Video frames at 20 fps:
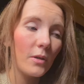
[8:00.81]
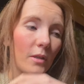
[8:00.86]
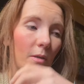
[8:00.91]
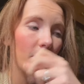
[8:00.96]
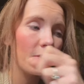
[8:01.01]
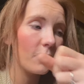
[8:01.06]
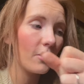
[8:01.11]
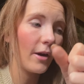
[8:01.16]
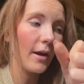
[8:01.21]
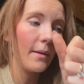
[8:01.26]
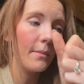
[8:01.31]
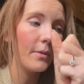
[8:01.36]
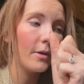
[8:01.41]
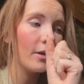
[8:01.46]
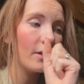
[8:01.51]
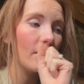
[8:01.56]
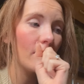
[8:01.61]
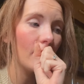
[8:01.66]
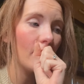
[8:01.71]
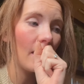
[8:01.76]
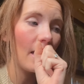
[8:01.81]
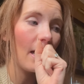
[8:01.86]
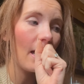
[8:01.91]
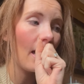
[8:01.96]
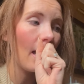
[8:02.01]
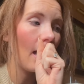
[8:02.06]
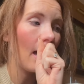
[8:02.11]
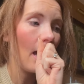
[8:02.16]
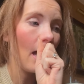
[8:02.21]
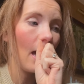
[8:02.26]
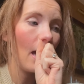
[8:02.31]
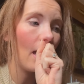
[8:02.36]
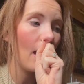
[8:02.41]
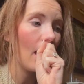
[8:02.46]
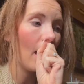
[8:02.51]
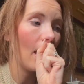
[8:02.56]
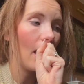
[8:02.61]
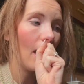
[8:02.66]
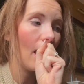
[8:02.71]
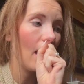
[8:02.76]
subscribers, that,
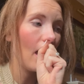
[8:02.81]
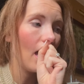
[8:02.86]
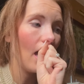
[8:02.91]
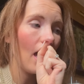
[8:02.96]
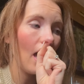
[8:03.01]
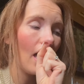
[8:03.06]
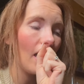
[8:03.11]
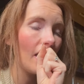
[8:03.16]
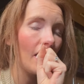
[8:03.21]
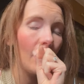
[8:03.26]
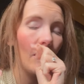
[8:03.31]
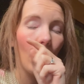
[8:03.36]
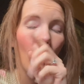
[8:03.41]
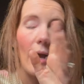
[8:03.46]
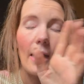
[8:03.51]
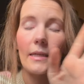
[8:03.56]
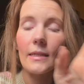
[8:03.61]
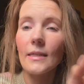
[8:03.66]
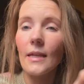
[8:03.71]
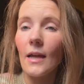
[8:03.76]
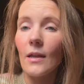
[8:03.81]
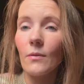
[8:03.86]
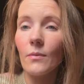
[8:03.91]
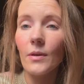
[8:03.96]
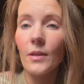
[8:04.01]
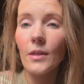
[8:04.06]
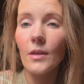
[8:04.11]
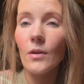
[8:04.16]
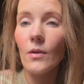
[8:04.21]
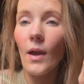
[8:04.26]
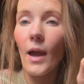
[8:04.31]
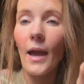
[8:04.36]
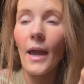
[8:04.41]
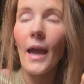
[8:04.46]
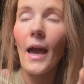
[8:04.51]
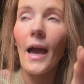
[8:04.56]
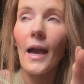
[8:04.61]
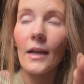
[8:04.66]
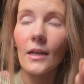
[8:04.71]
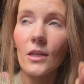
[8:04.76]
you know, I stand with you. I
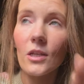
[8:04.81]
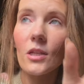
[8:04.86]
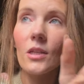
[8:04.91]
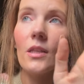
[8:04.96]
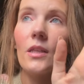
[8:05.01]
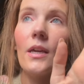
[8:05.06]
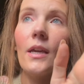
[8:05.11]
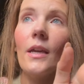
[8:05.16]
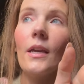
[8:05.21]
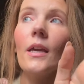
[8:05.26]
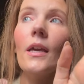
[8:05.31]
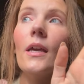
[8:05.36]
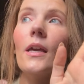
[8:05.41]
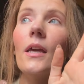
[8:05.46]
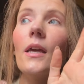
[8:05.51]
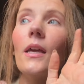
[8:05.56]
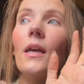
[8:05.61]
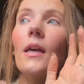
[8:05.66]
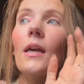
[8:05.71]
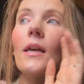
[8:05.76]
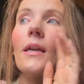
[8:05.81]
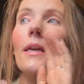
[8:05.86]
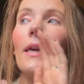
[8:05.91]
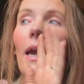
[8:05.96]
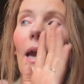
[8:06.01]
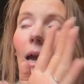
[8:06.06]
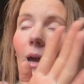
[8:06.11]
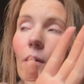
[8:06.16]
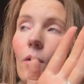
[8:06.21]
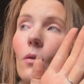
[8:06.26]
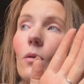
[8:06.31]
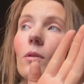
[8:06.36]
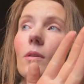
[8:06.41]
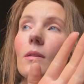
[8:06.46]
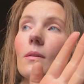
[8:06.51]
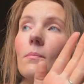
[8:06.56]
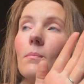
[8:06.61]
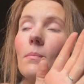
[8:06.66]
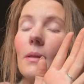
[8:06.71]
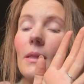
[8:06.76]
actually cannot
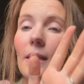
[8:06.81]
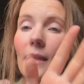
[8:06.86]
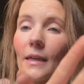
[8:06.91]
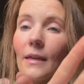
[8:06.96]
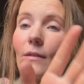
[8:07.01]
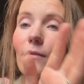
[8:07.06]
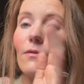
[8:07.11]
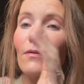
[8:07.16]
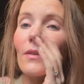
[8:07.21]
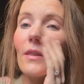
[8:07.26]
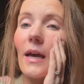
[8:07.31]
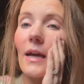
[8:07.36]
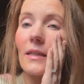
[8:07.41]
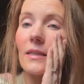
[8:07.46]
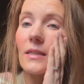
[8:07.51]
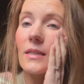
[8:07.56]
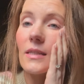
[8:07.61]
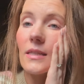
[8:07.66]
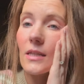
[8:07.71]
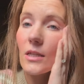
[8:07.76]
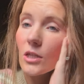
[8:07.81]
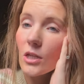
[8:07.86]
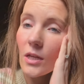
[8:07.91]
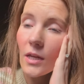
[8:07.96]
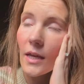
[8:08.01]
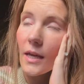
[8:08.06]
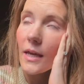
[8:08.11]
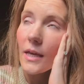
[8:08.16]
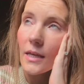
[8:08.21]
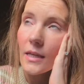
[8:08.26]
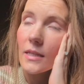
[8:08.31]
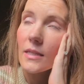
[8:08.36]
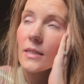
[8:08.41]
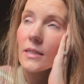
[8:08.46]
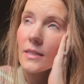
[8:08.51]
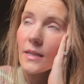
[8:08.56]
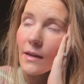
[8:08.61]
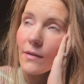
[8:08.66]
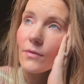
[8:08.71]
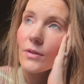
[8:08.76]
believe that decision. It is
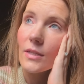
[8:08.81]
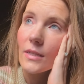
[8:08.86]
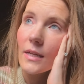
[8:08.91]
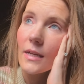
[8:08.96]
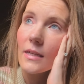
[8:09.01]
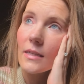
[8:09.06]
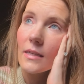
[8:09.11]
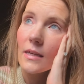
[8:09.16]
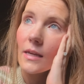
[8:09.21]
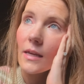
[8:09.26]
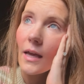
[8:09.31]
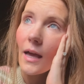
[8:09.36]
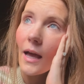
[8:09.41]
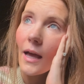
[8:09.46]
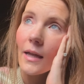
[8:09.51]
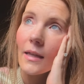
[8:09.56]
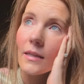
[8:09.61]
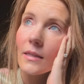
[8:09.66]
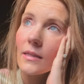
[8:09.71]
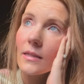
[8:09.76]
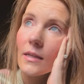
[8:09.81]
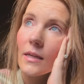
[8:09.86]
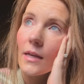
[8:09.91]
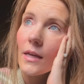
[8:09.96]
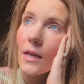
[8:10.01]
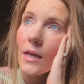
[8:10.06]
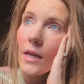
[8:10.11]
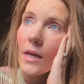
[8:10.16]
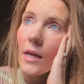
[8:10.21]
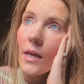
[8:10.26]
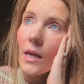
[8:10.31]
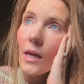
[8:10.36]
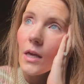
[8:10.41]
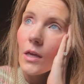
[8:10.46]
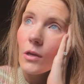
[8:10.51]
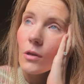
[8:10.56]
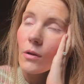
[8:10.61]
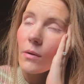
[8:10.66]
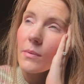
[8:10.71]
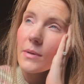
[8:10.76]
devastating, and
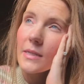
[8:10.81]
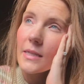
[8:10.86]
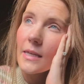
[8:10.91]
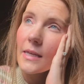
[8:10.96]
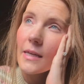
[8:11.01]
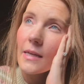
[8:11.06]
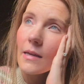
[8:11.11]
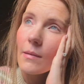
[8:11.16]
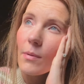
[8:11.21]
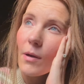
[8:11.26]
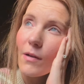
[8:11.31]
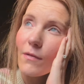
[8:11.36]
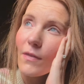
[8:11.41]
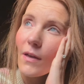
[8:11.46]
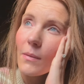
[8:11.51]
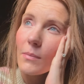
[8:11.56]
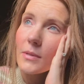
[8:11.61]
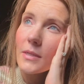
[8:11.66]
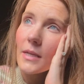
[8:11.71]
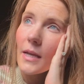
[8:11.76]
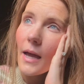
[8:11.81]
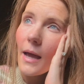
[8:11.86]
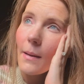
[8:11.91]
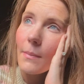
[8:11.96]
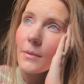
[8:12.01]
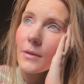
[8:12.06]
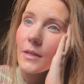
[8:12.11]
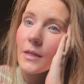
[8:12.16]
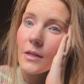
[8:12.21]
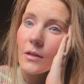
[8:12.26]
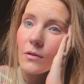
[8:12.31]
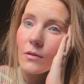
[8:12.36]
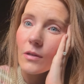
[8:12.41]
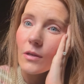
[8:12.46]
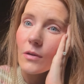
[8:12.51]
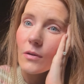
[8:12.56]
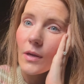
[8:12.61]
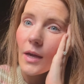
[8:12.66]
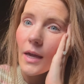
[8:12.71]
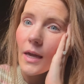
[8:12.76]
you know, I was thinking about if that was to happen here in
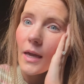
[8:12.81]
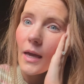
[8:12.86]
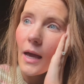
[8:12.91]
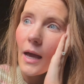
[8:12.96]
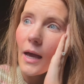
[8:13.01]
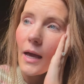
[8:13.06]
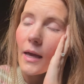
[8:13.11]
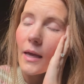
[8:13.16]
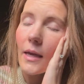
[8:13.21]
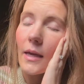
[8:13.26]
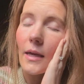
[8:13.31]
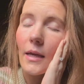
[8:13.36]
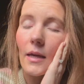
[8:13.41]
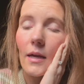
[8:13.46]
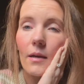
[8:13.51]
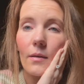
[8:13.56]
the UK, I